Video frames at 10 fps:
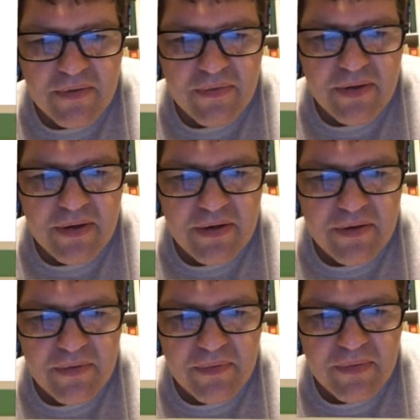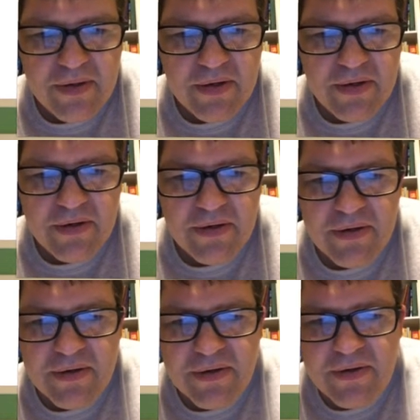one there, one there.
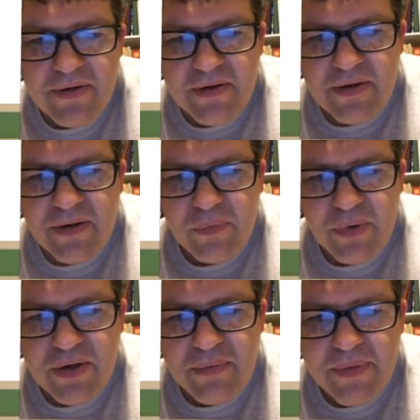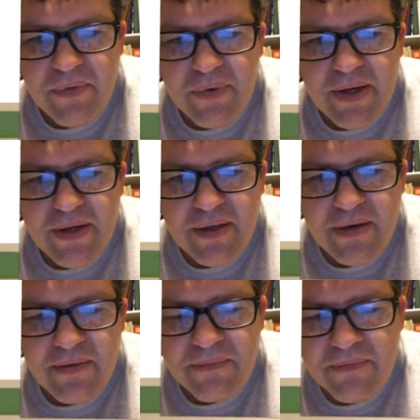I'm working my way in,